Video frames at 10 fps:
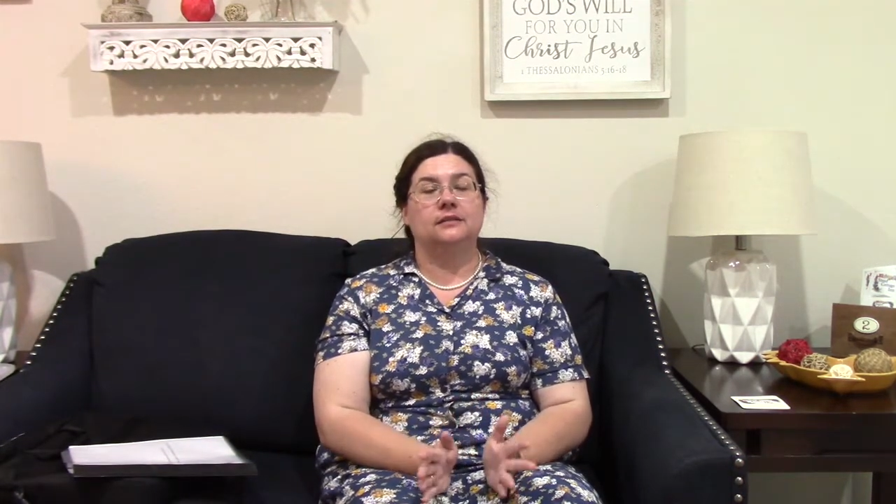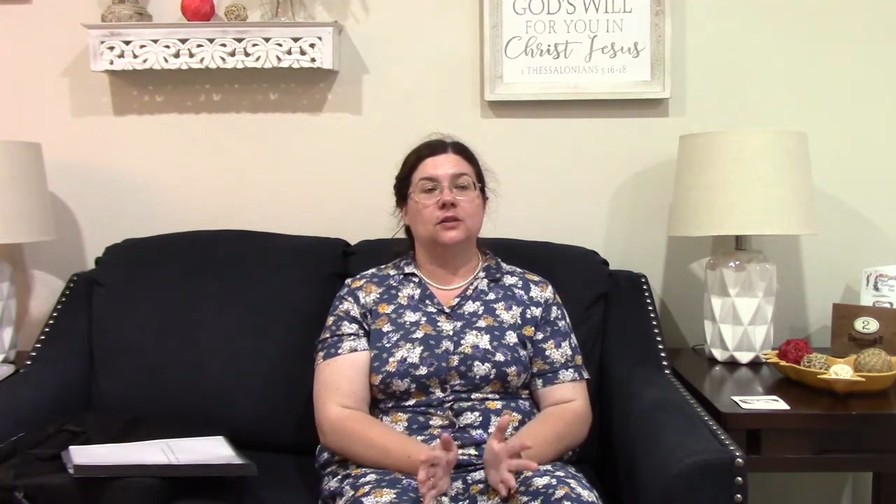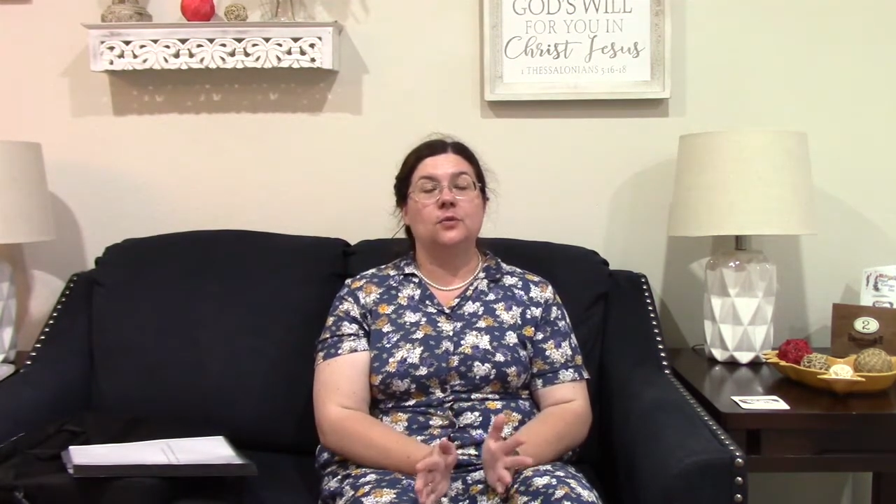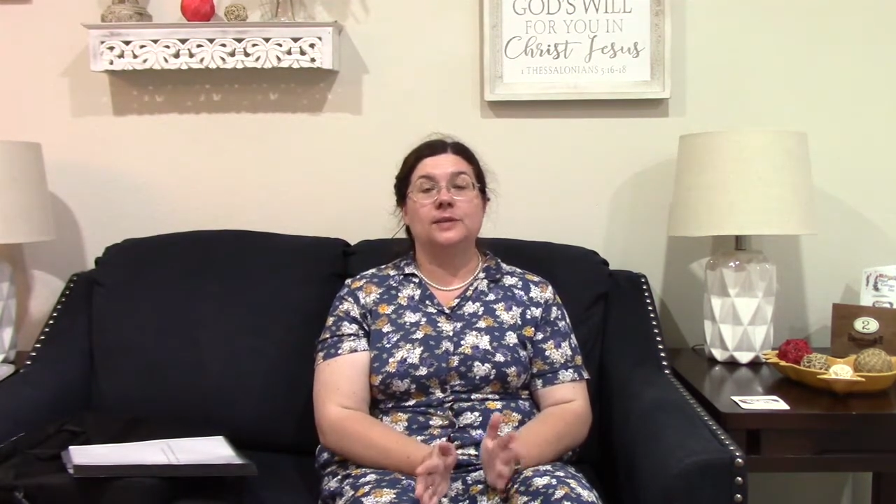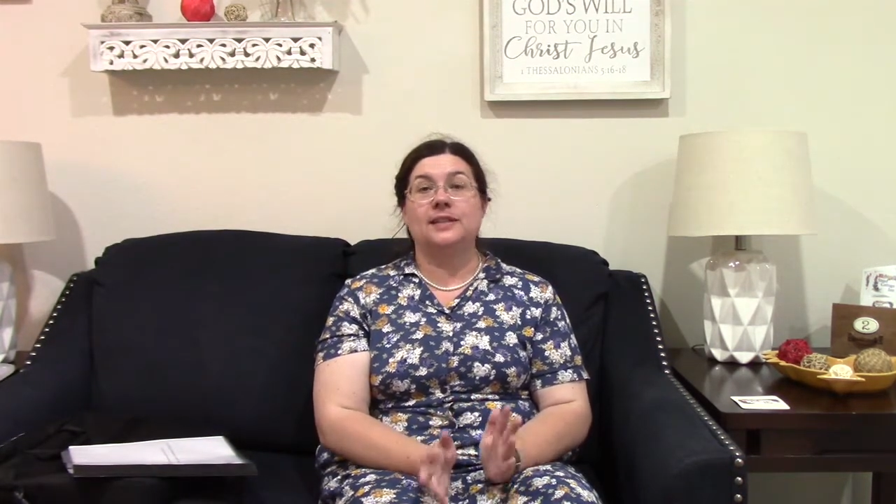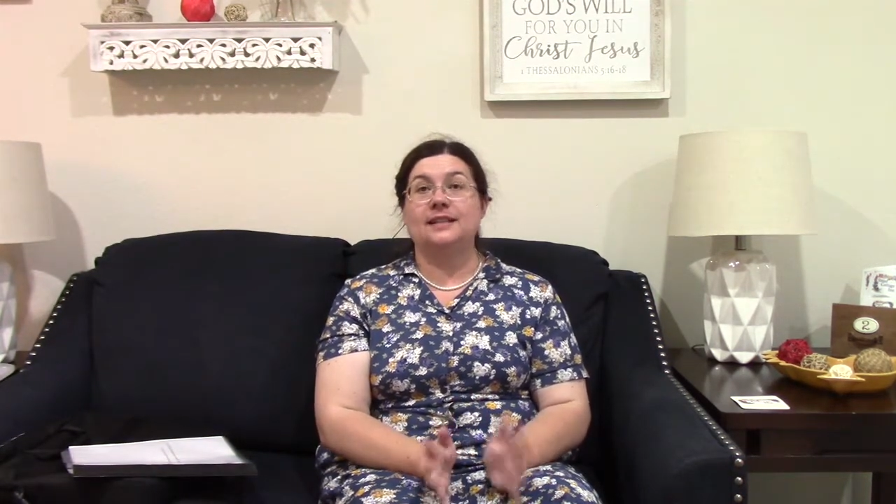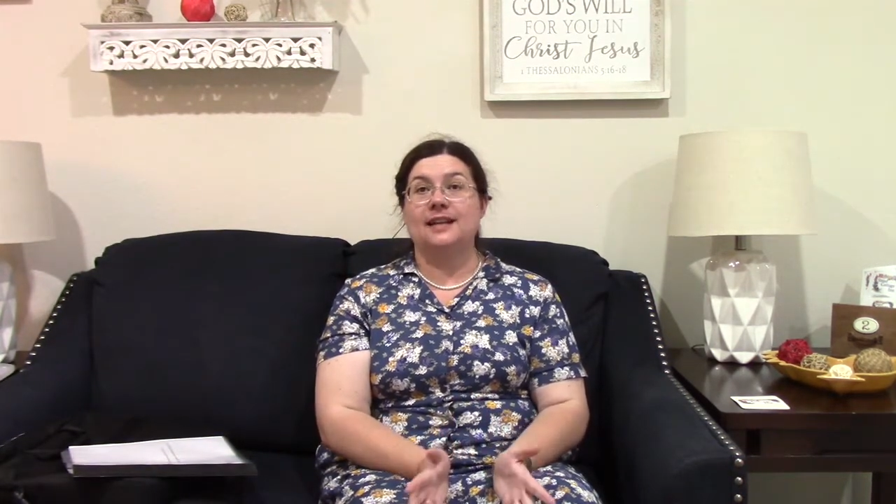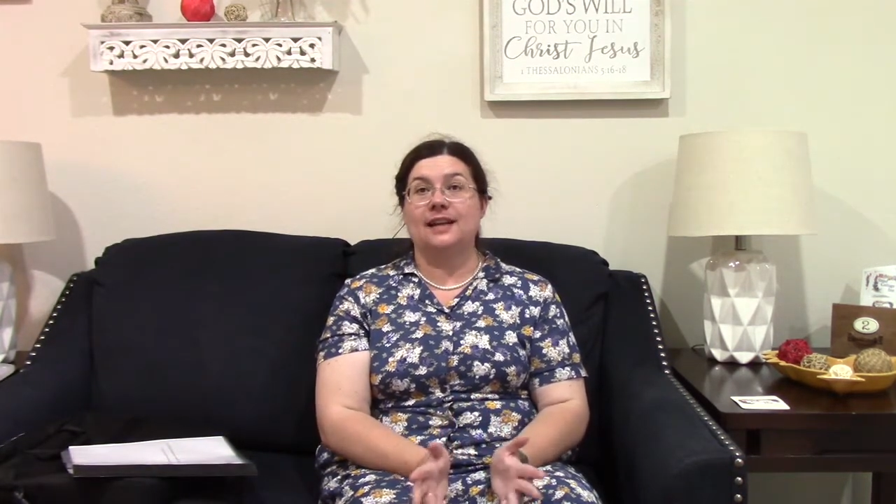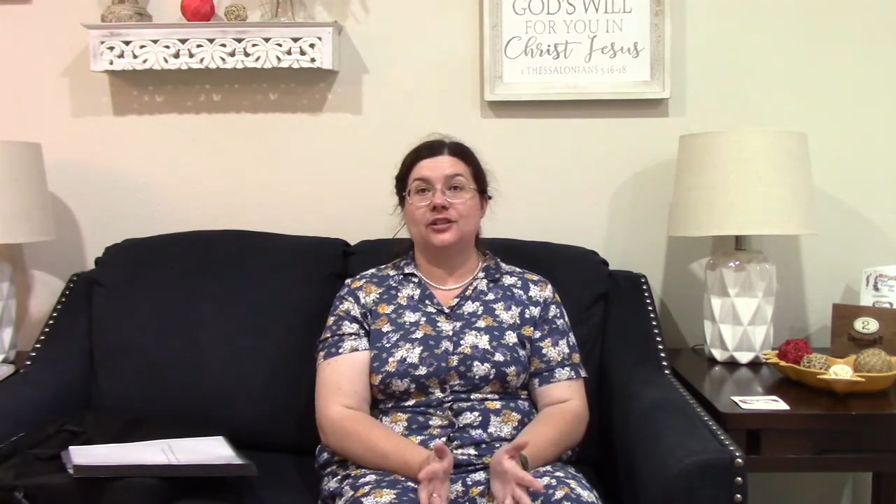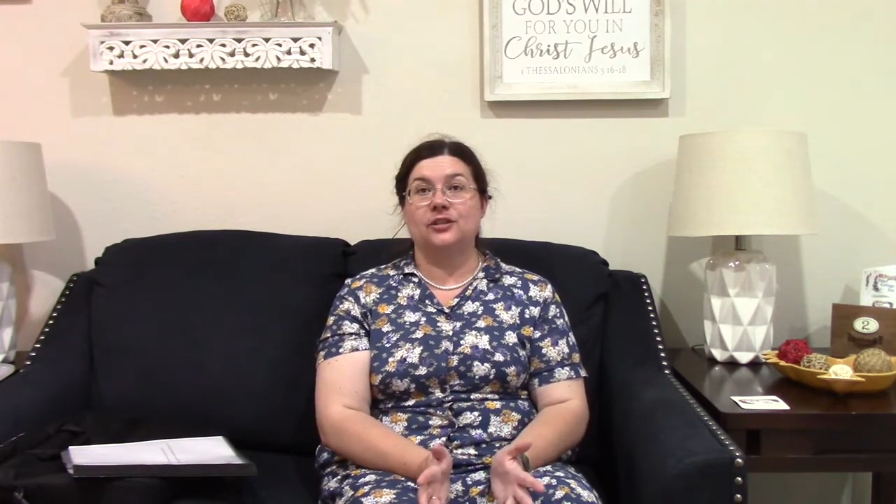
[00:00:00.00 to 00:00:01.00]
Homestead
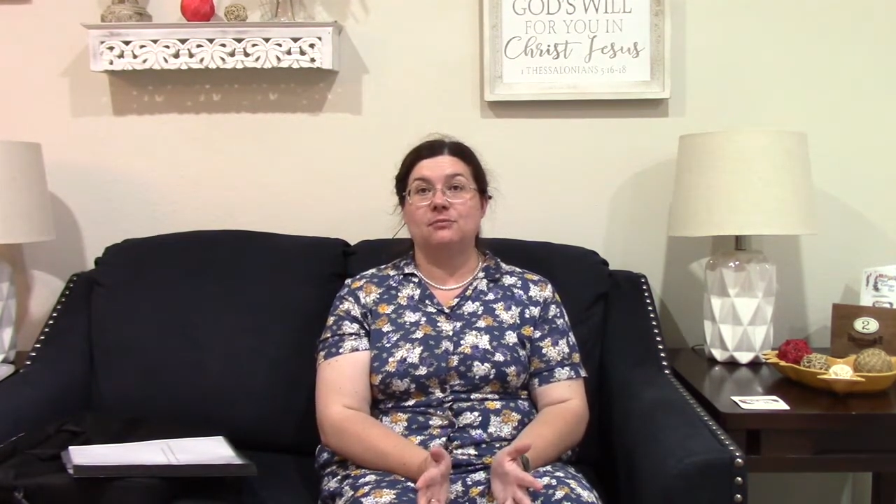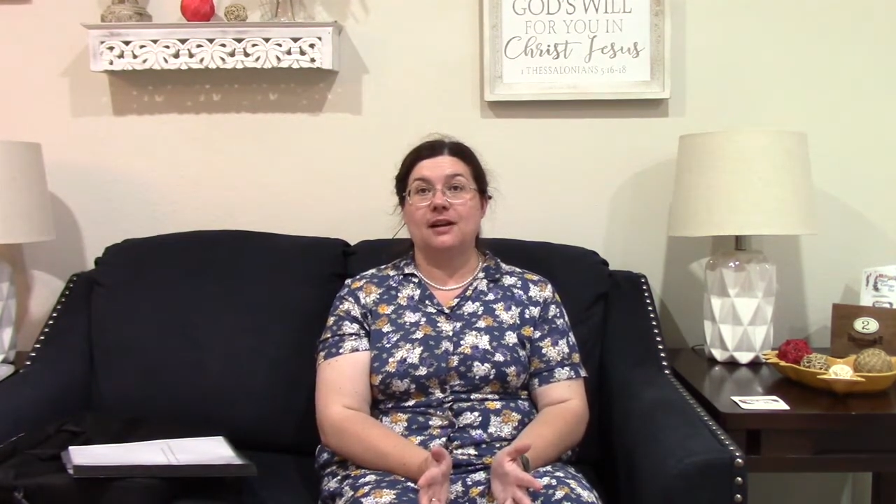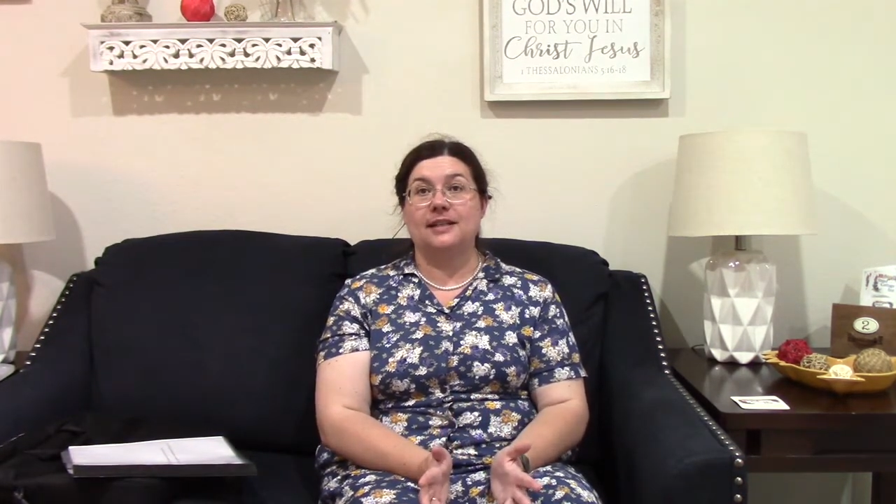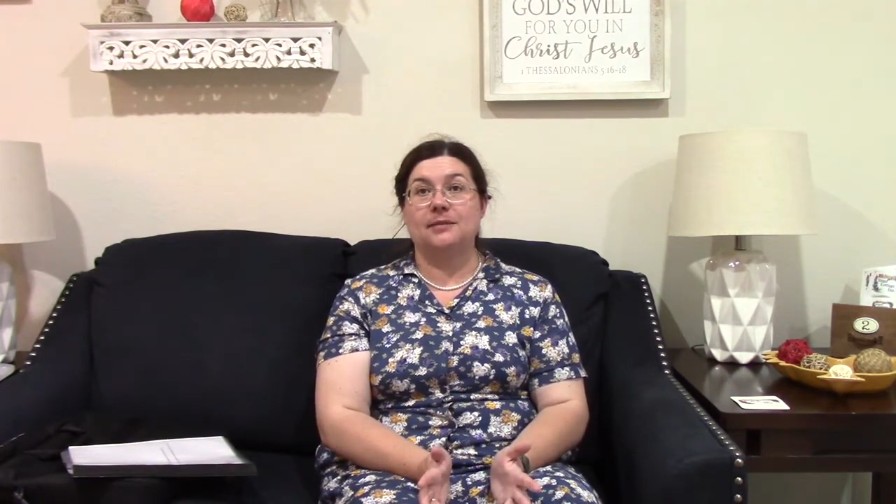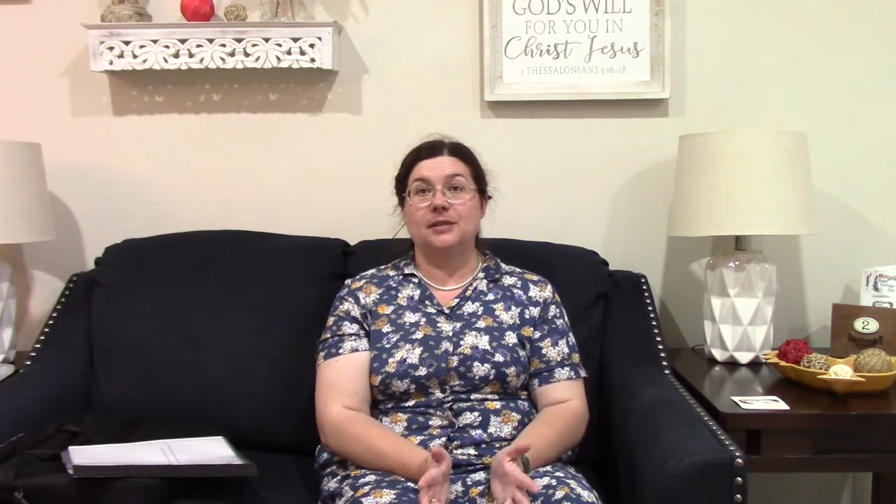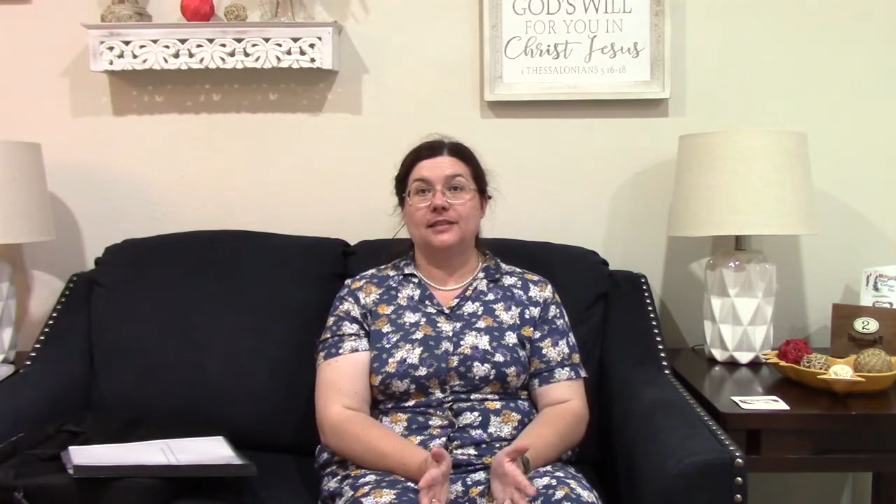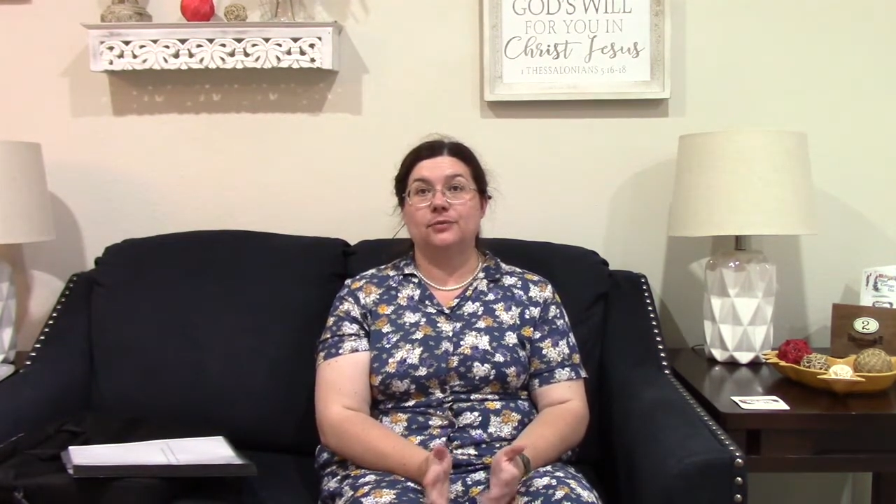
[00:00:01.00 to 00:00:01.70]
National Monument,